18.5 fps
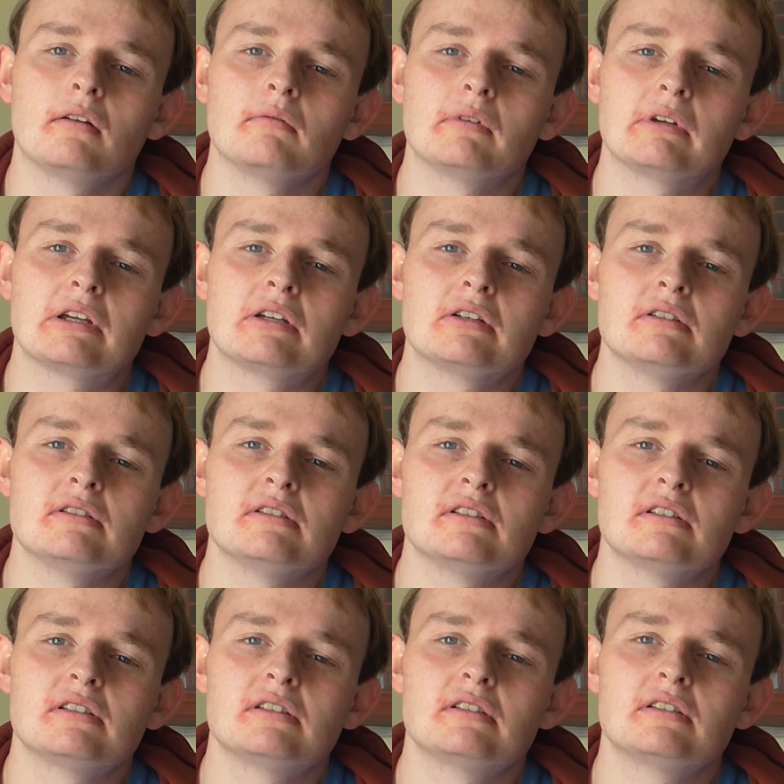
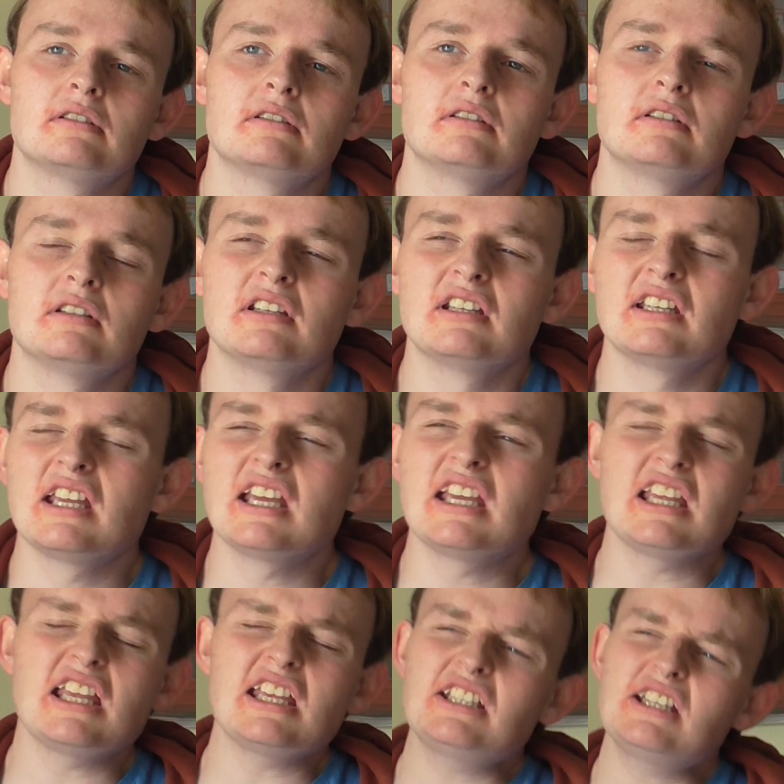Because
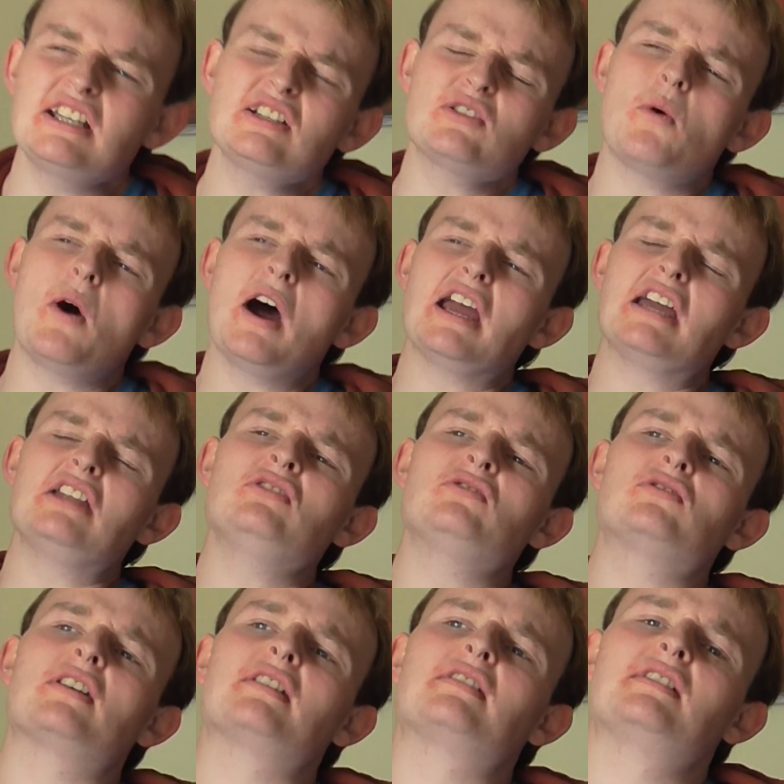this is quite
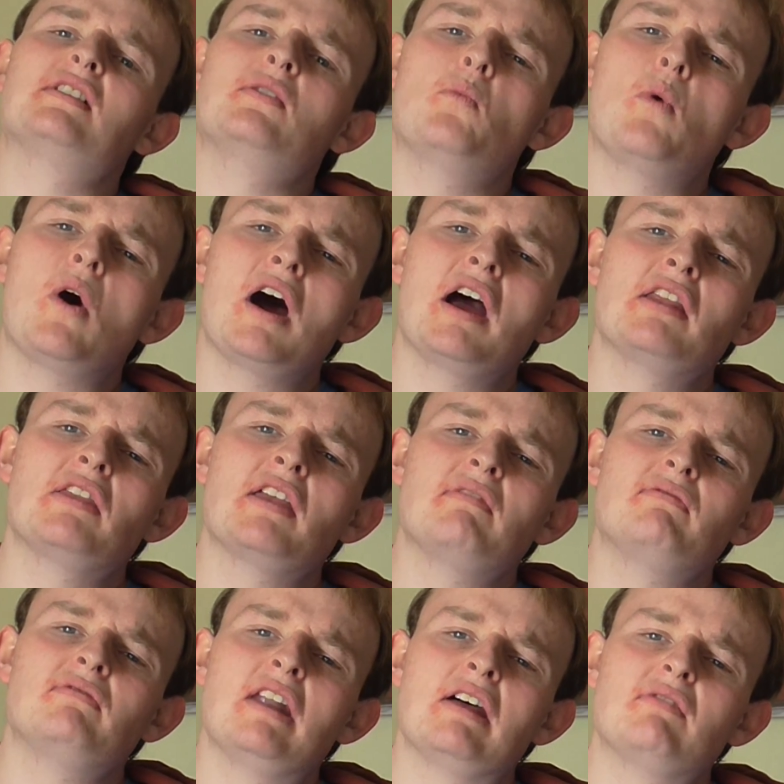interesting why
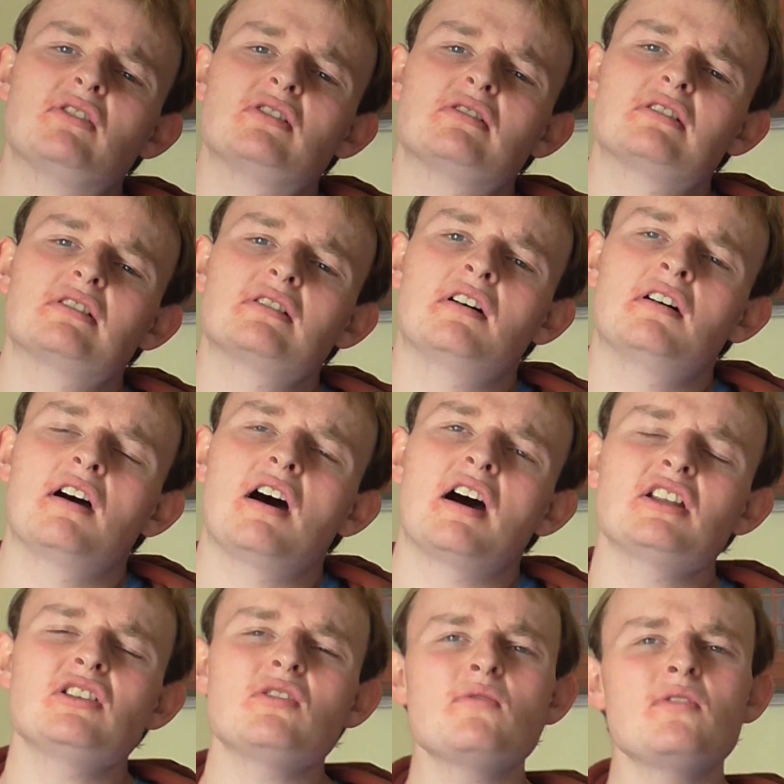they've never sung.
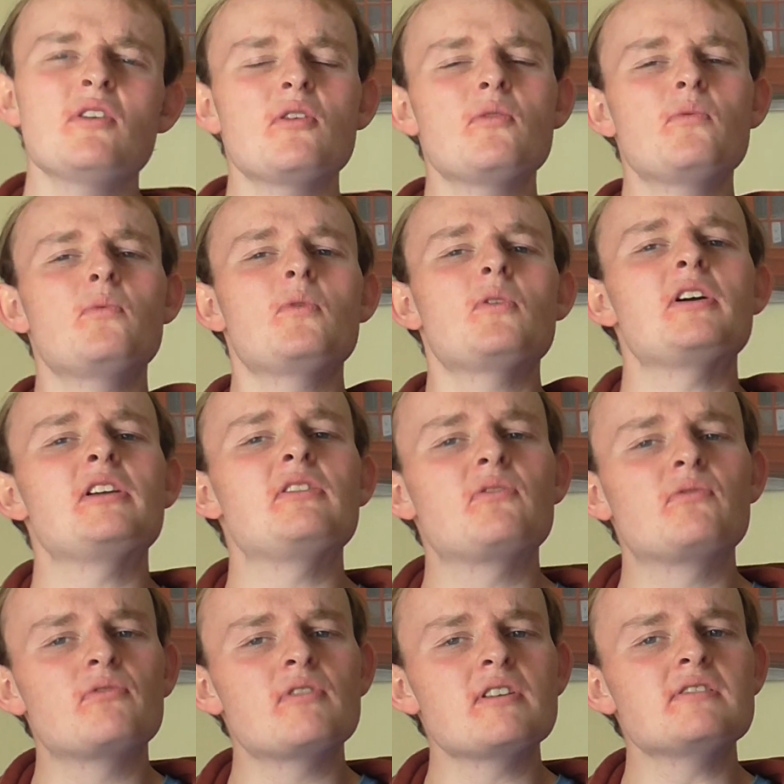I don't know why
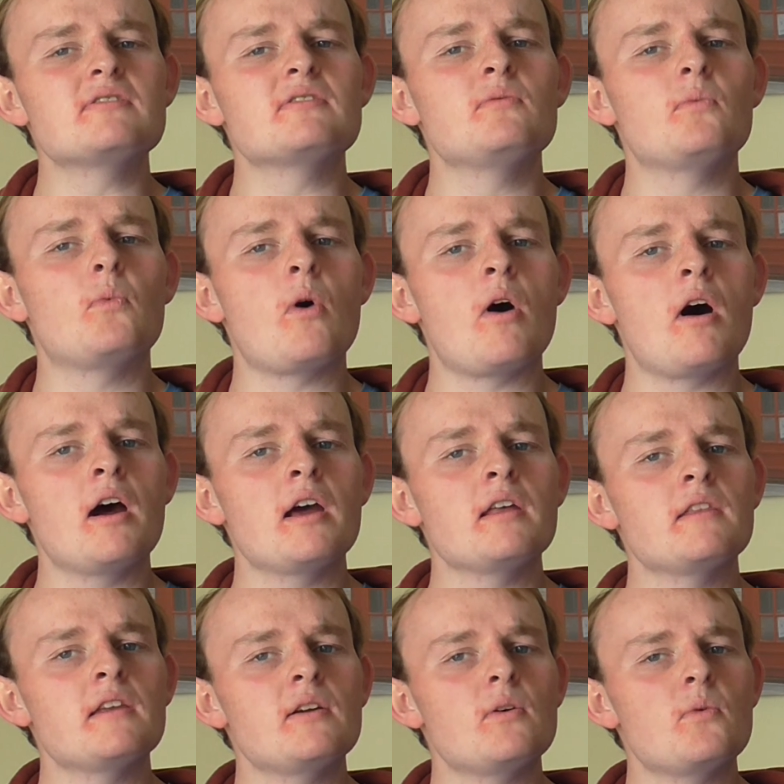the reason
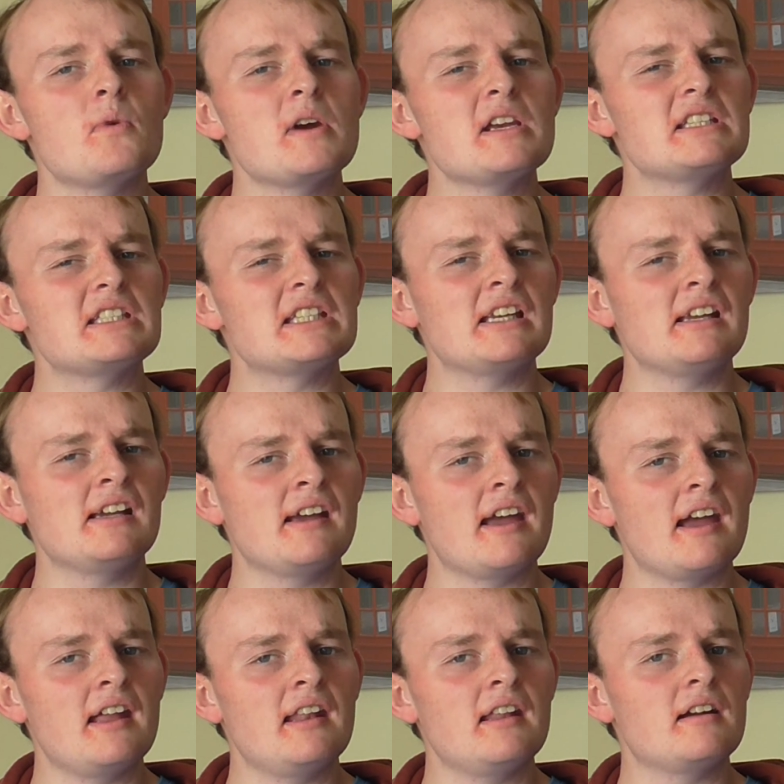why they always sing in
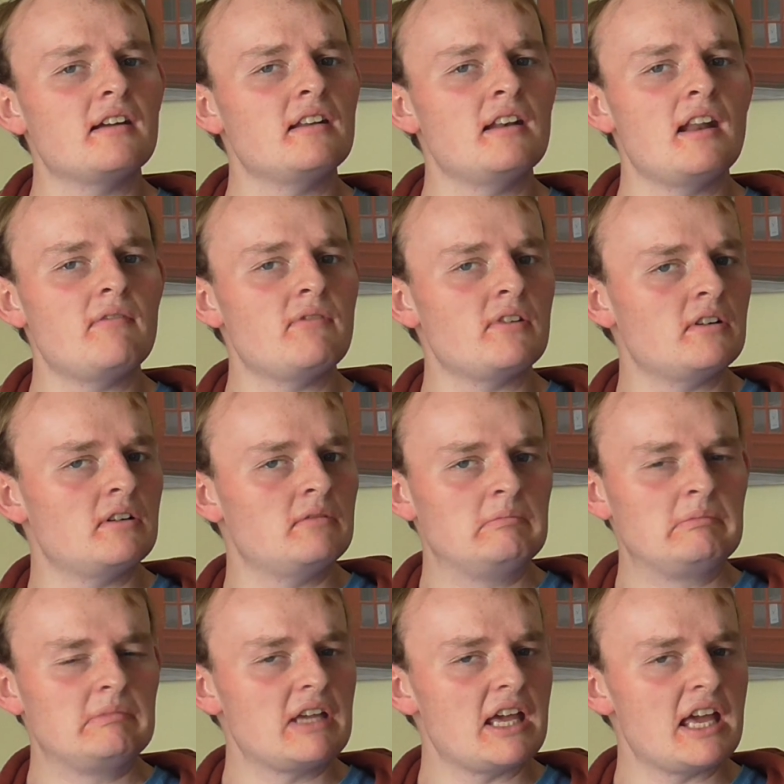Gaelic and
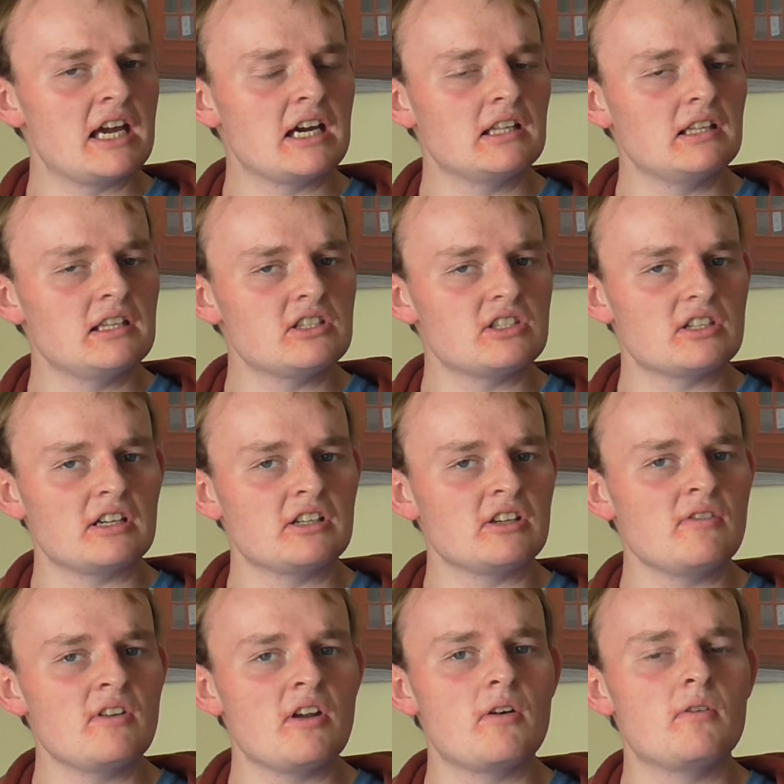never English. I
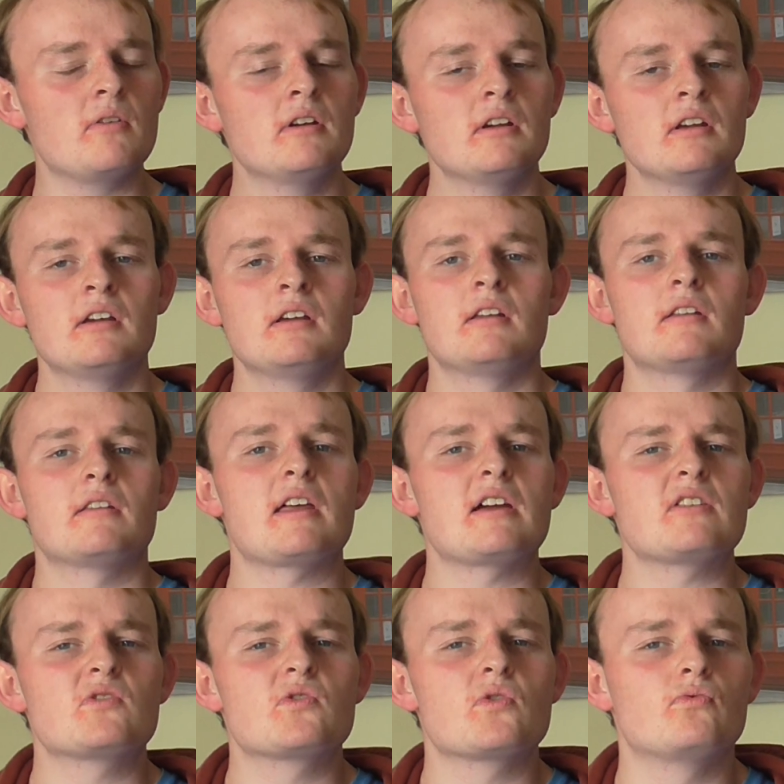don't know.
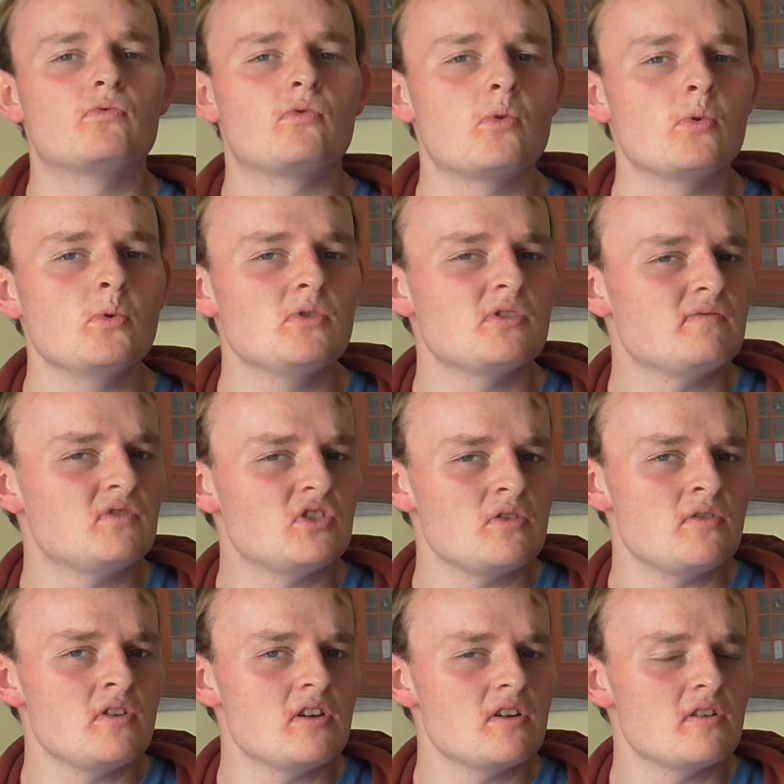That's the rules of
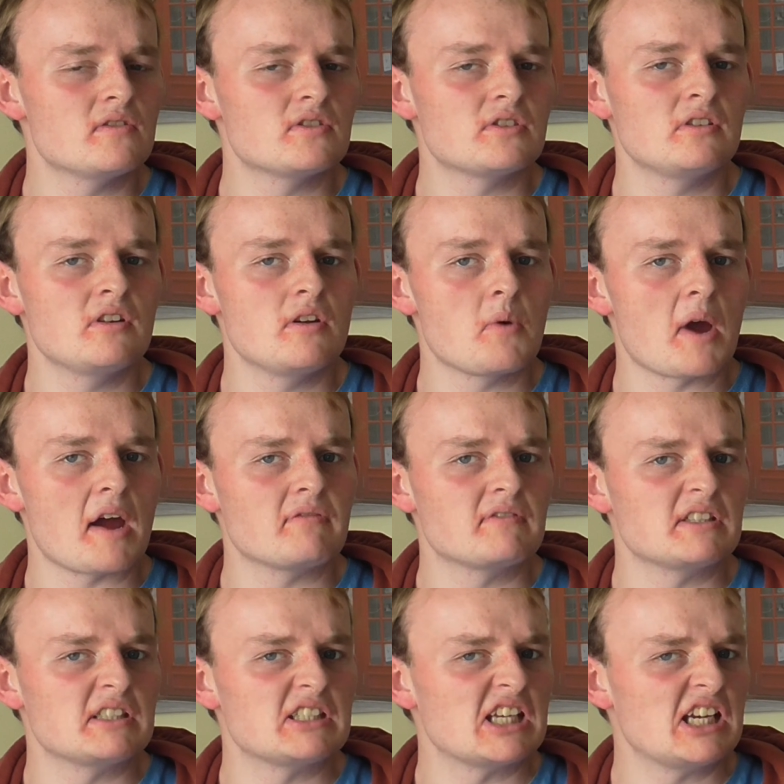Junior Eurovision. You
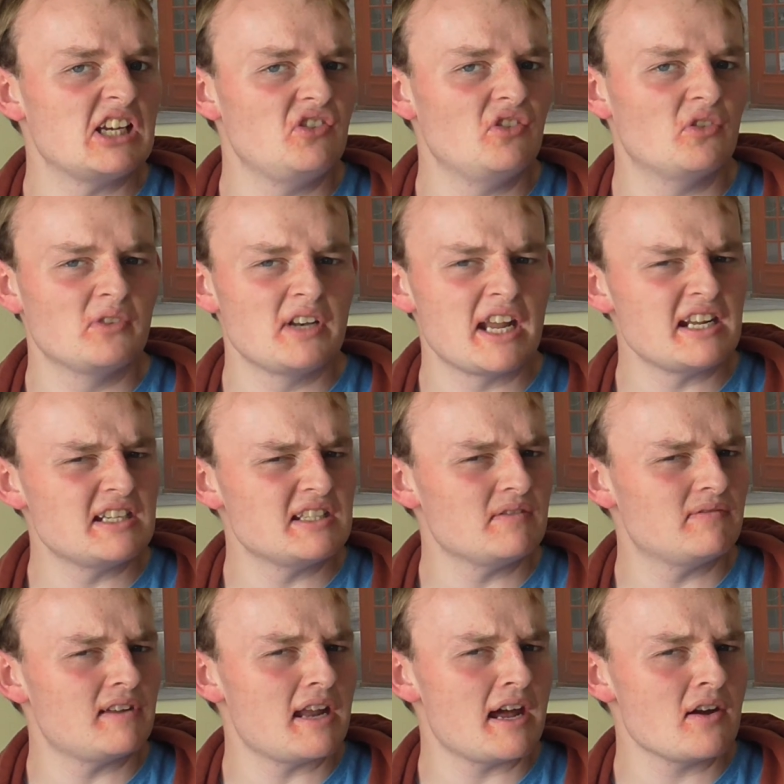have to sing in your
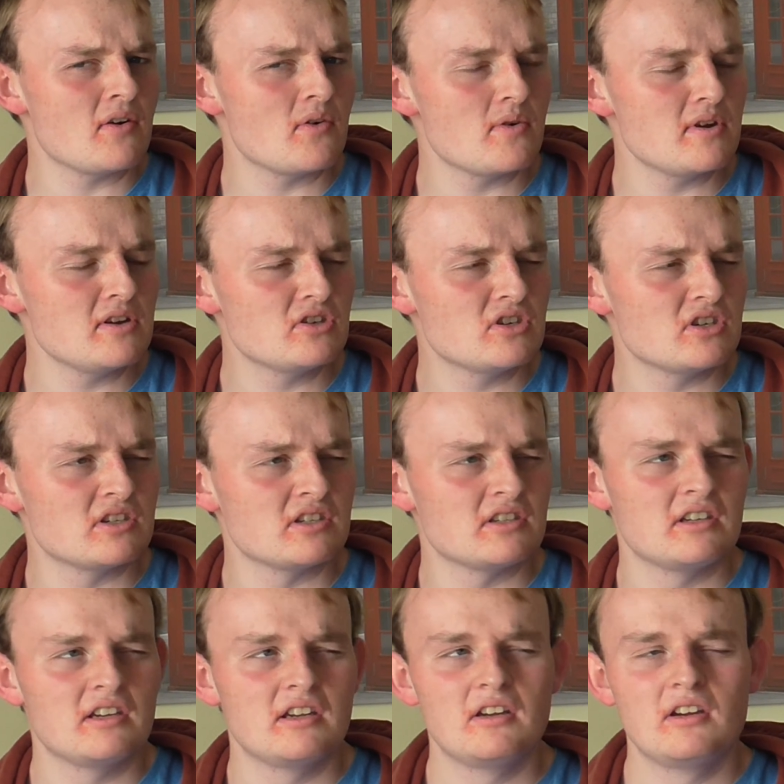native
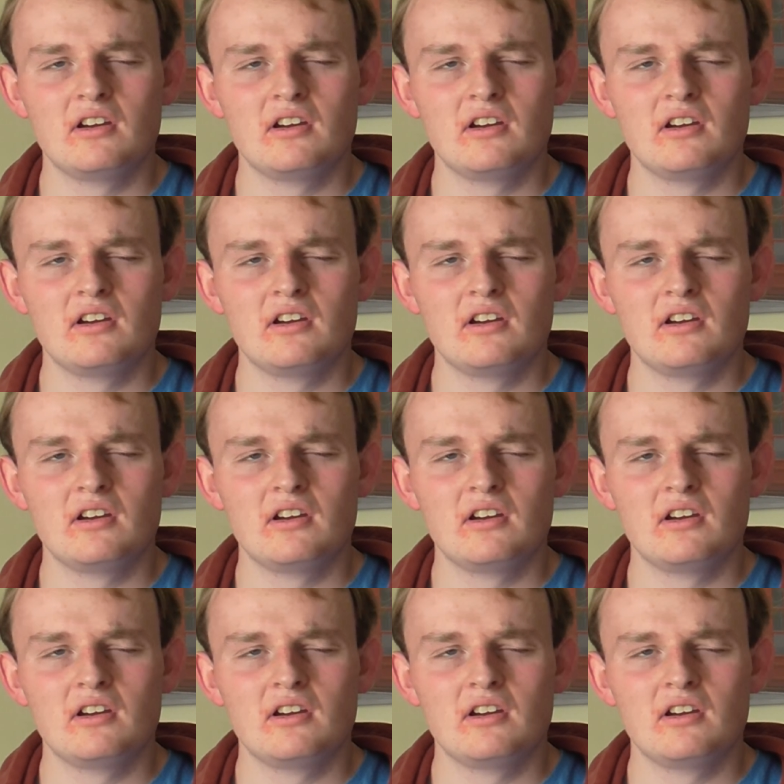language.